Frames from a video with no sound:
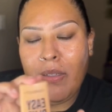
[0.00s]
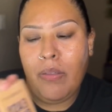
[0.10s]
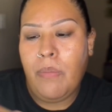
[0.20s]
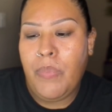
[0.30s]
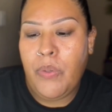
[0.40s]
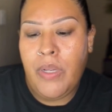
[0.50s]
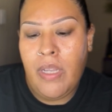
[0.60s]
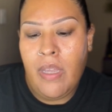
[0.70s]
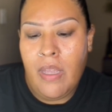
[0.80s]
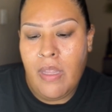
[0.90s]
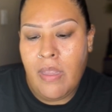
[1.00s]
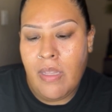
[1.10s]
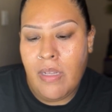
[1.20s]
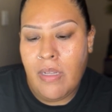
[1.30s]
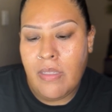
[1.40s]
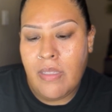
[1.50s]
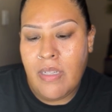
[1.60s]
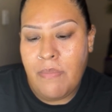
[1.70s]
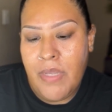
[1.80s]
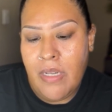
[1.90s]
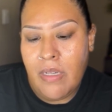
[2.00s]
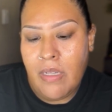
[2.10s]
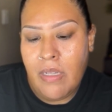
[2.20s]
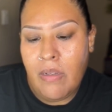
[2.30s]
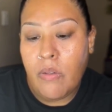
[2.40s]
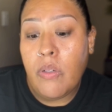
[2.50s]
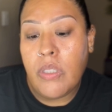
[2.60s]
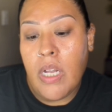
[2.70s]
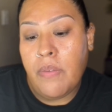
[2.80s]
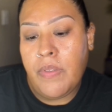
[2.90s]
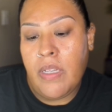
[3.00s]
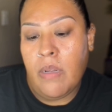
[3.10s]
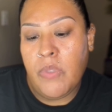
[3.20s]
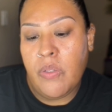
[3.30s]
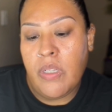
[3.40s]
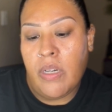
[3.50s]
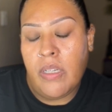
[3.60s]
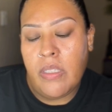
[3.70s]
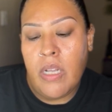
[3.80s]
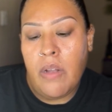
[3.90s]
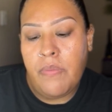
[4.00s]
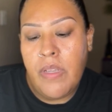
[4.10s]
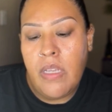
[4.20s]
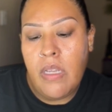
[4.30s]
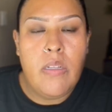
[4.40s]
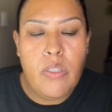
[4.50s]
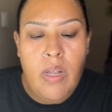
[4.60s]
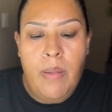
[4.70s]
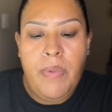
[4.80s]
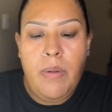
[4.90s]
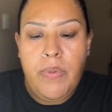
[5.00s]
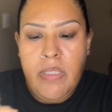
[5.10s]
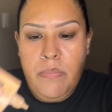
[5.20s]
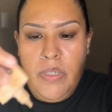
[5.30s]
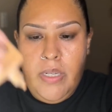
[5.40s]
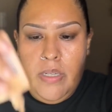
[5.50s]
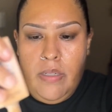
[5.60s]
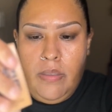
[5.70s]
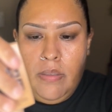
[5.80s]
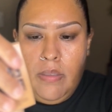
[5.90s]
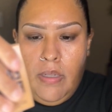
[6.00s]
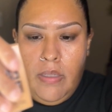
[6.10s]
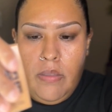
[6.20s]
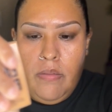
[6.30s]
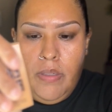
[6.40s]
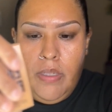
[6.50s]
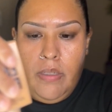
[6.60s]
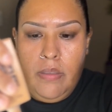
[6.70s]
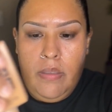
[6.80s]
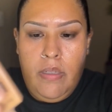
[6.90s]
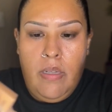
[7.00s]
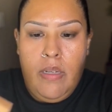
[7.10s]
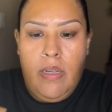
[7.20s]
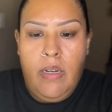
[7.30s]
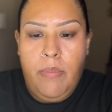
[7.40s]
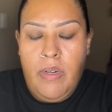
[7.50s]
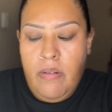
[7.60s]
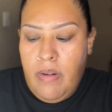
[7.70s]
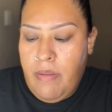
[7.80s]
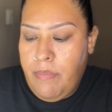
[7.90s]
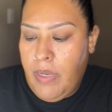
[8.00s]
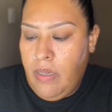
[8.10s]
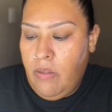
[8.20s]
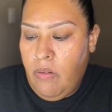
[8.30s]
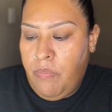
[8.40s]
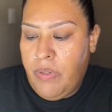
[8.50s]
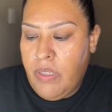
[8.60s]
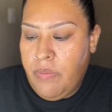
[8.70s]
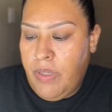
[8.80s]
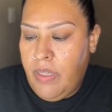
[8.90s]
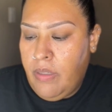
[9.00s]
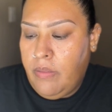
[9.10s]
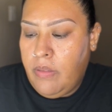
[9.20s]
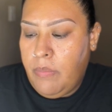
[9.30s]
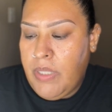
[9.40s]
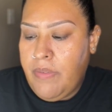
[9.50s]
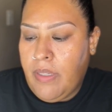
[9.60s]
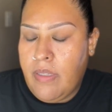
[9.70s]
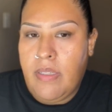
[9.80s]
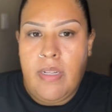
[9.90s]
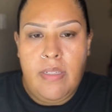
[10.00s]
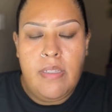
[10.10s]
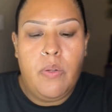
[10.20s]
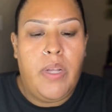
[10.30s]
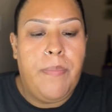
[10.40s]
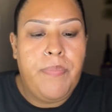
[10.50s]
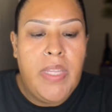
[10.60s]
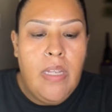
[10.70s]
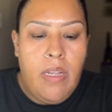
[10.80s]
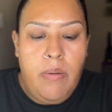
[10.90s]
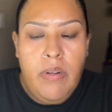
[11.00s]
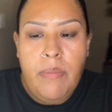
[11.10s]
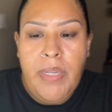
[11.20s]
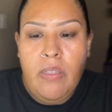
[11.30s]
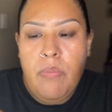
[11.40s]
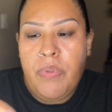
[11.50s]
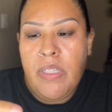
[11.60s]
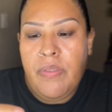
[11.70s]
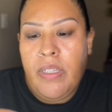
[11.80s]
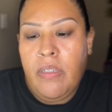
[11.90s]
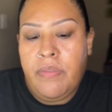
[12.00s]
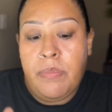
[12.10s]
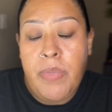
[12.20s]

Huda Beauty and cinnamon. Oh no, toffee. I'm so sorry. Toffee. So I'm gonna put some right here, like so right here. And I'm gonna grab my little brush right here. Let me see if I can stand this. Okay. I'm gonna grab my little brush right here from